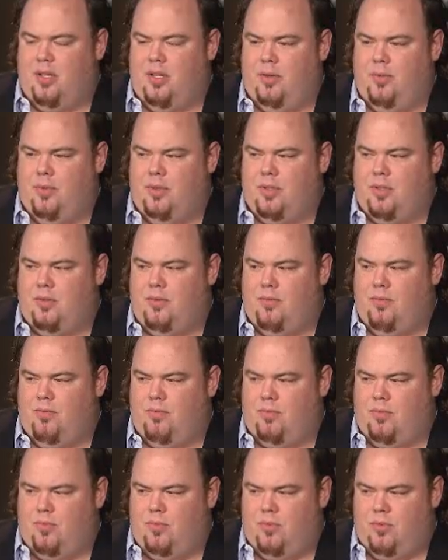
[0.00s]
It was
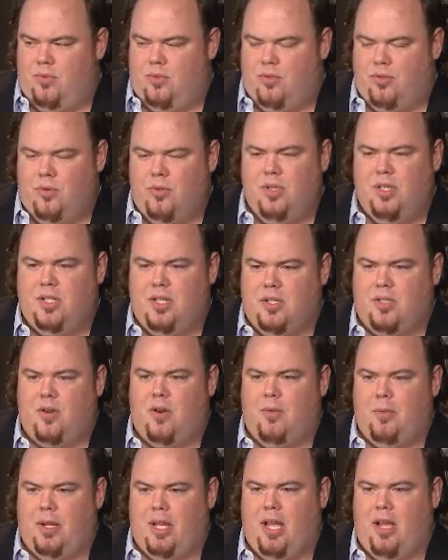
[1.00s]
truly
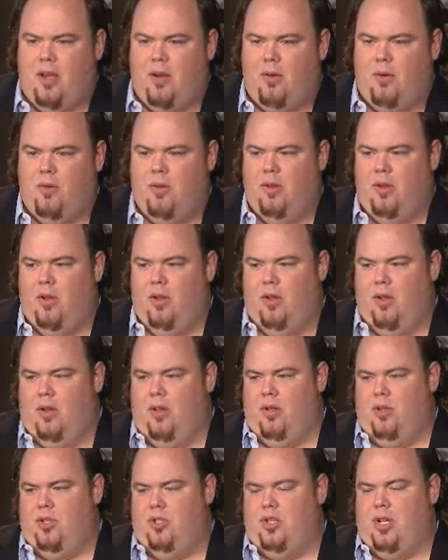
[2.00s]
disarming how
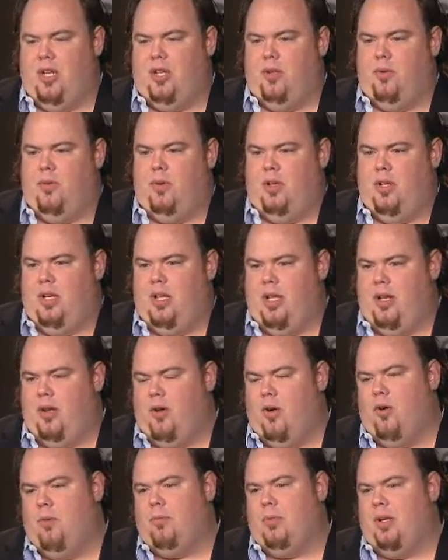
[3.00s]
genuine and
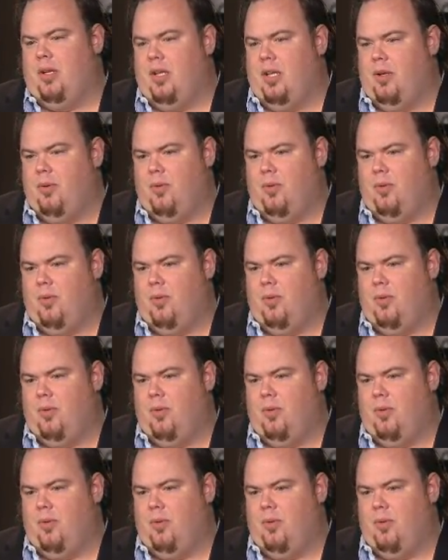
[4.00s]
open he